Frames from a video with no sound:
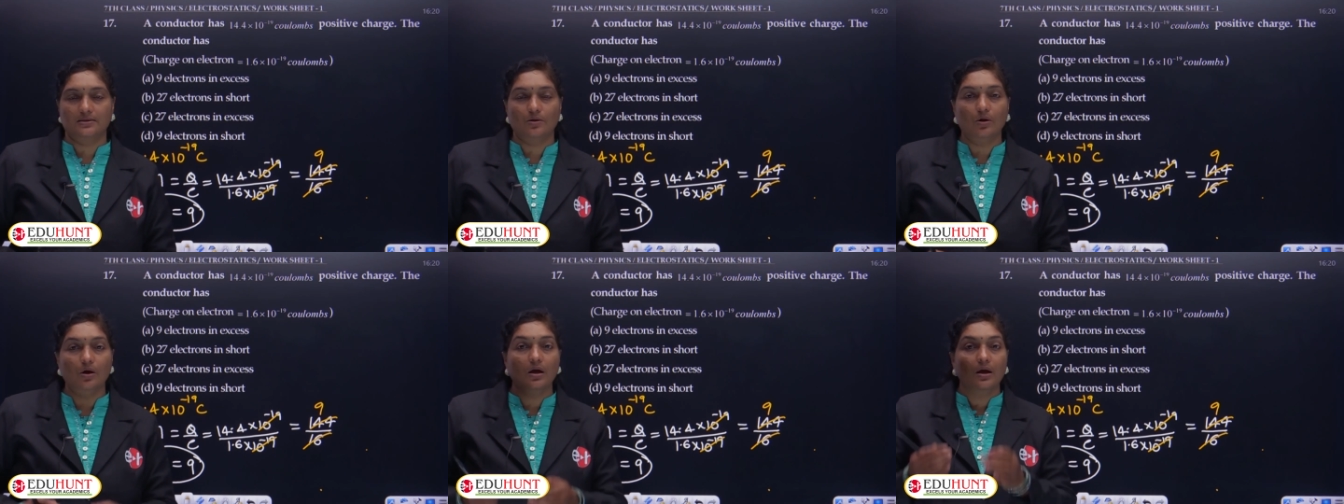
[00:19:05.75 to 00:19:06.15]

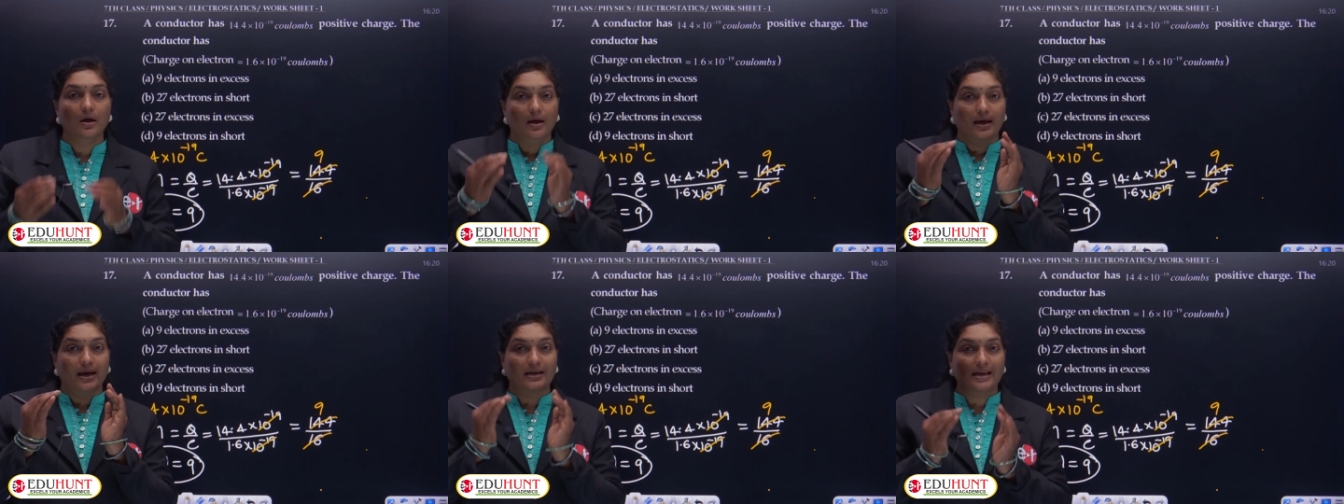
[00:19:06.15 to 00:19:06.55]
So,
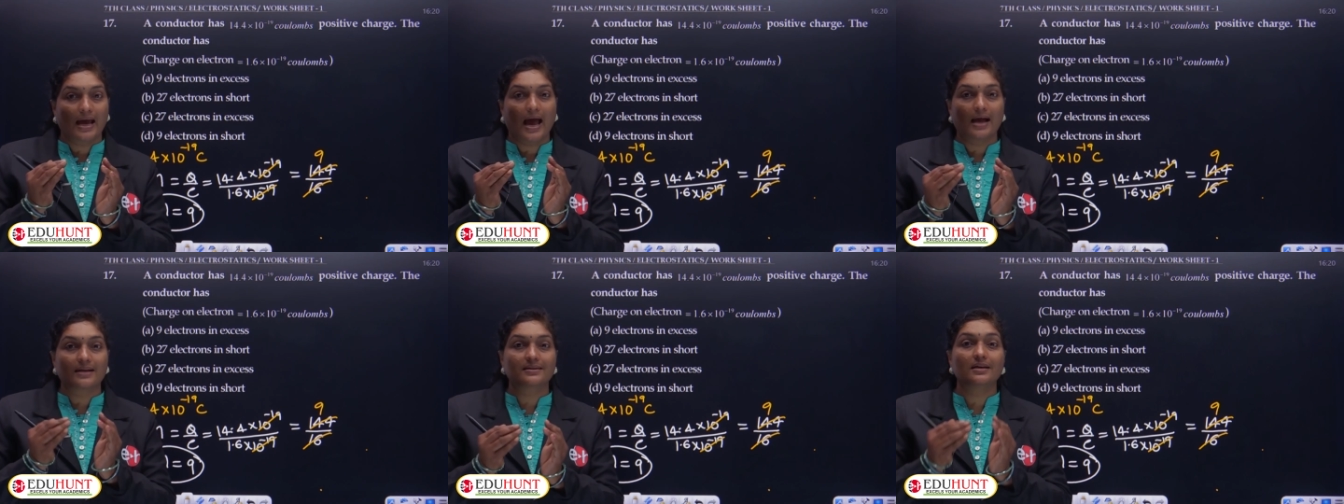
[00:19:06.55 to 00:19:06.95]
it
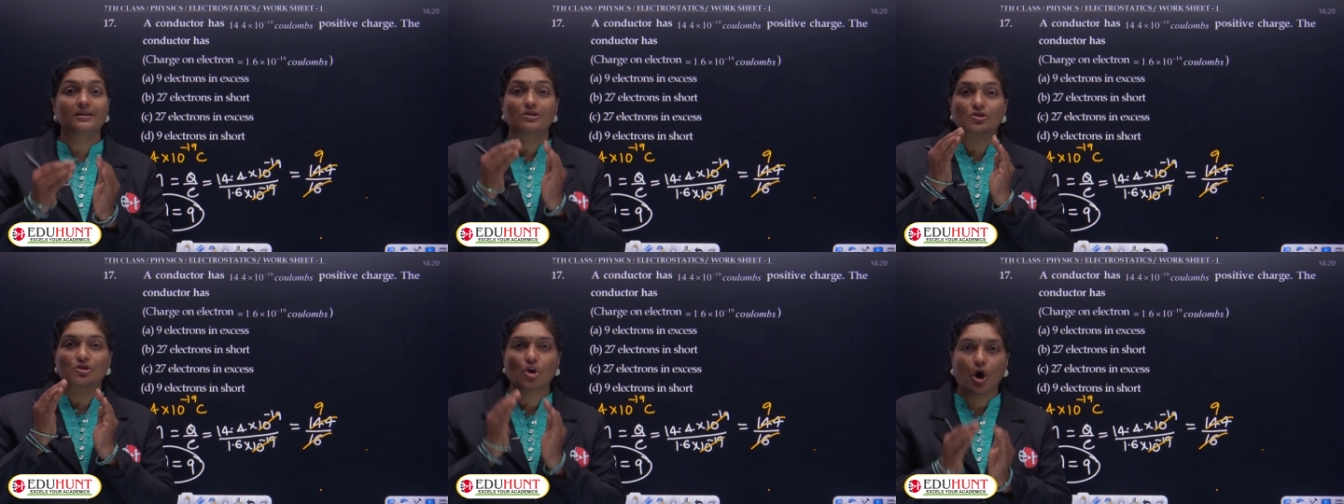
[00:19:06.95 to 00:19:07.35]
has a
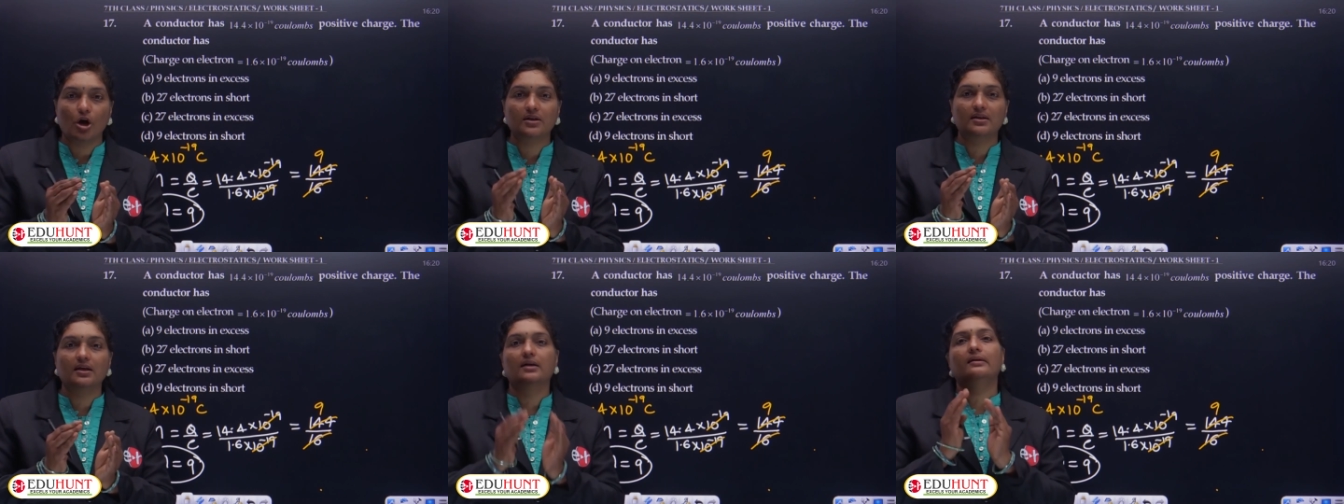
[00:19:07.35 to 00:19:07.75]

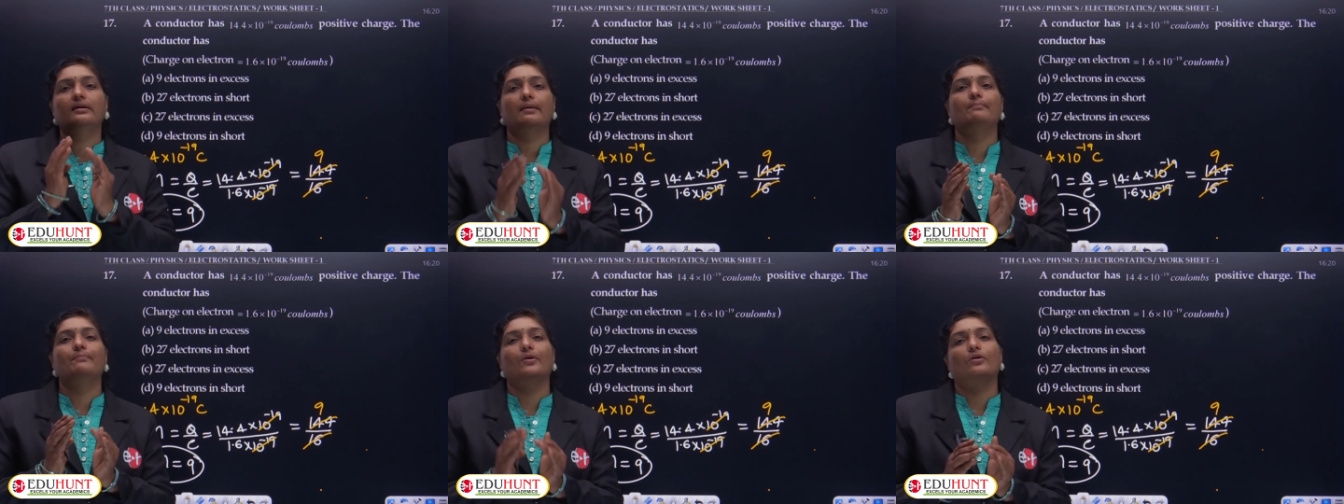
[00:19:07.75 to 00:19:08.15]
shorter
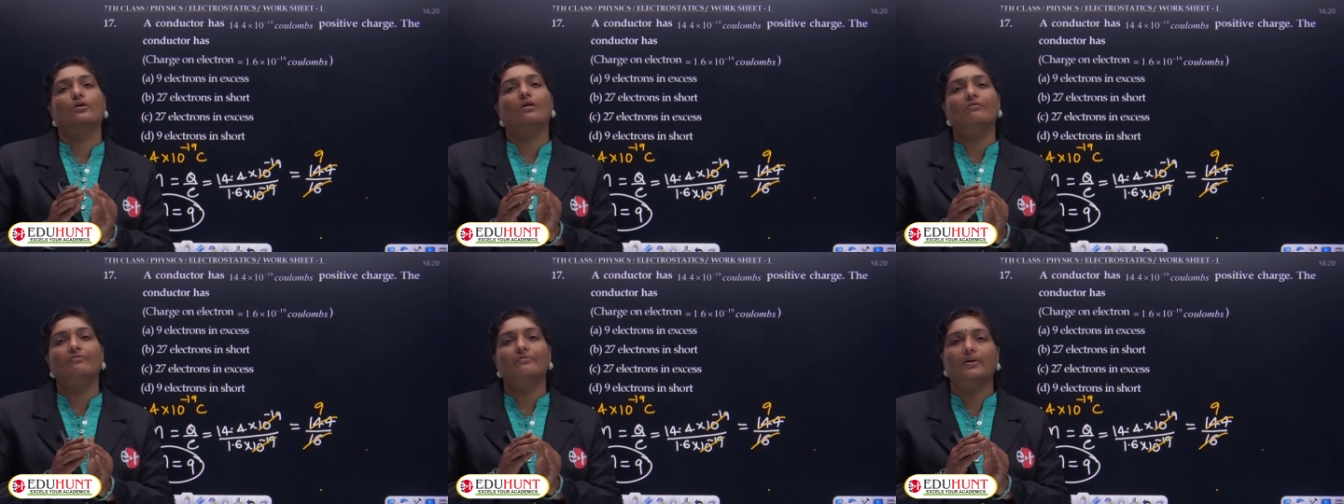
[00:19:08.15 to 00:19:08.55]
number
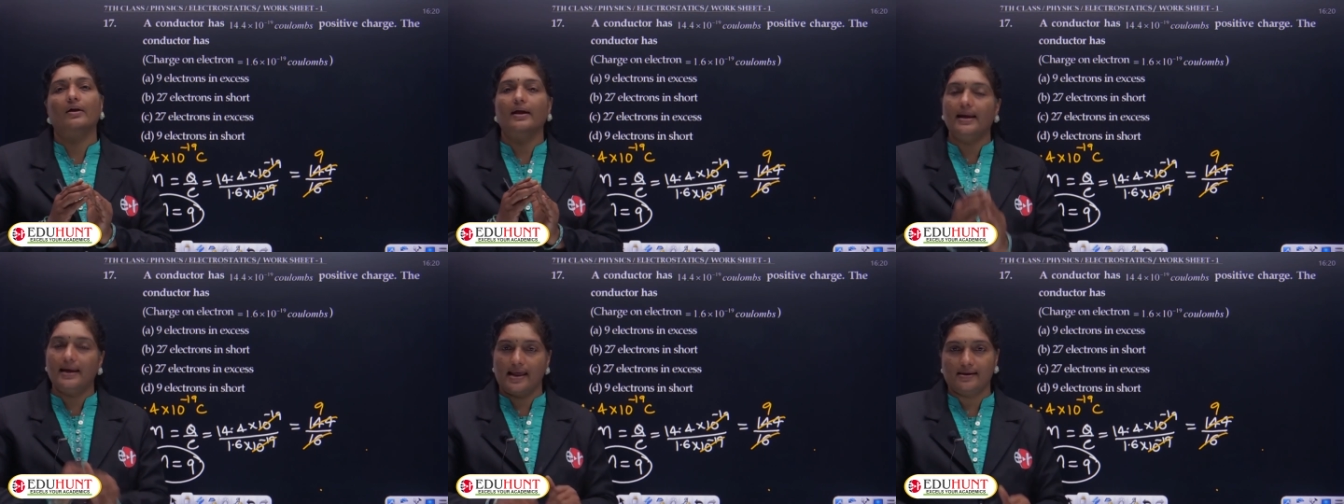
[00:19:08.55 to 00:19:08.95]
of
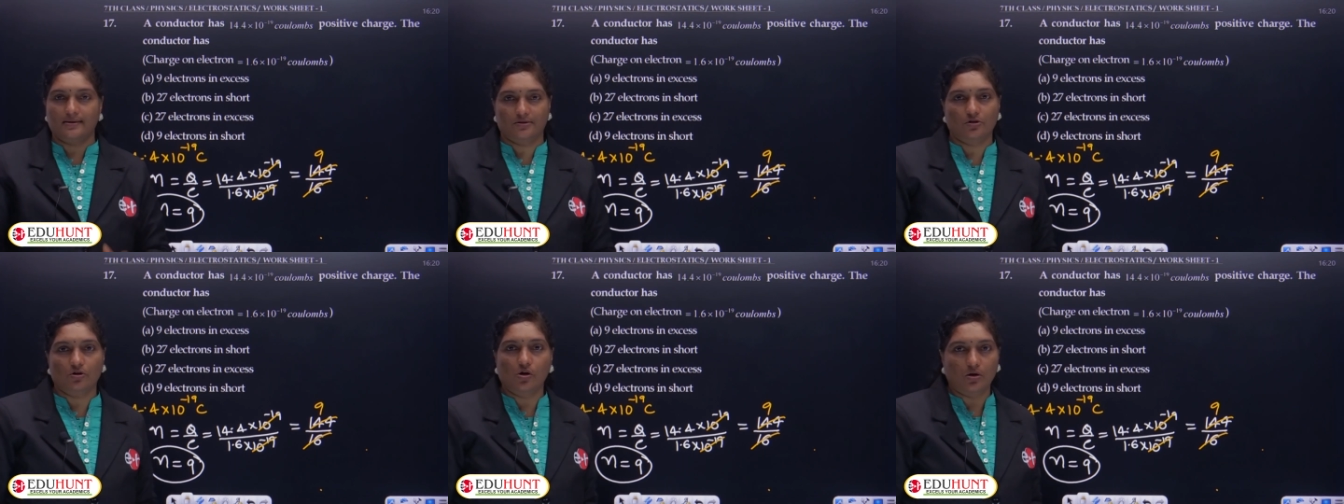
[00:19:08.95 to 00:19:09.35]

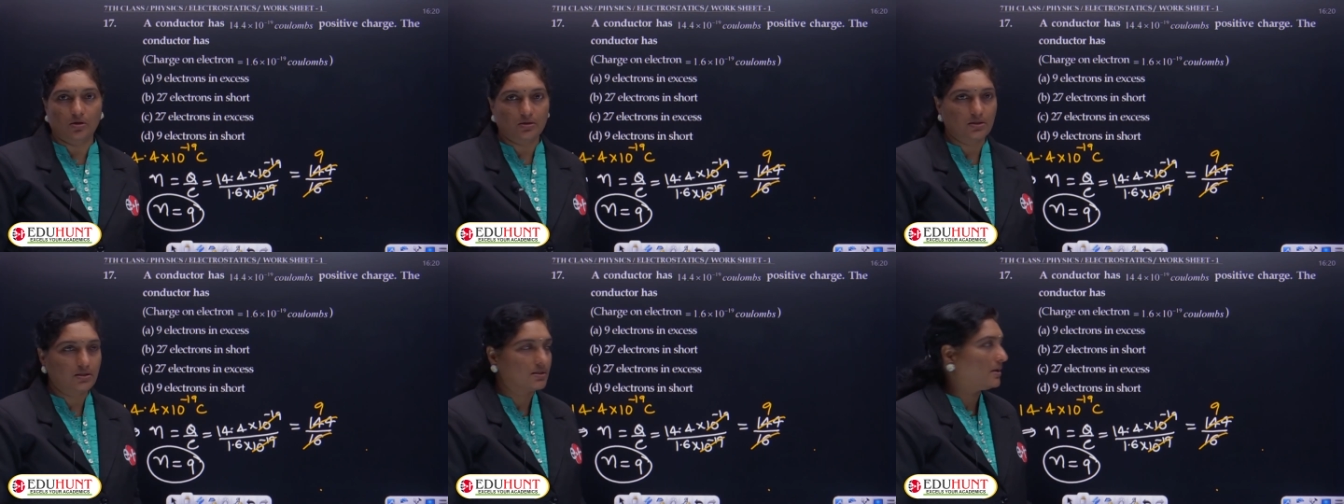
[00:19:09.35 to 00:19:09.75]

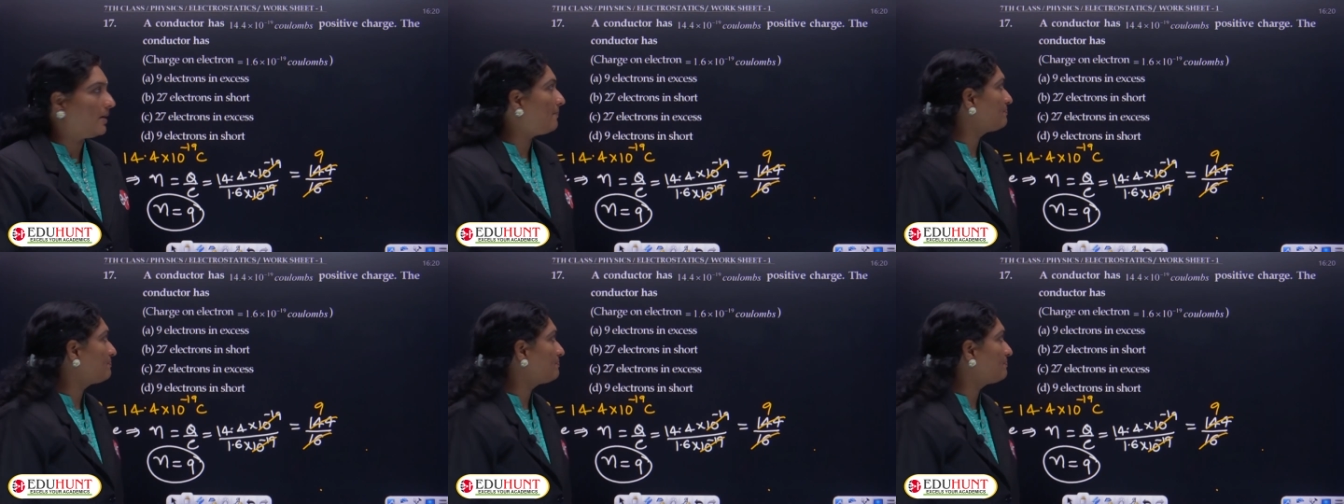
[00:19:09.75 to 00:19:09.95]
electrons.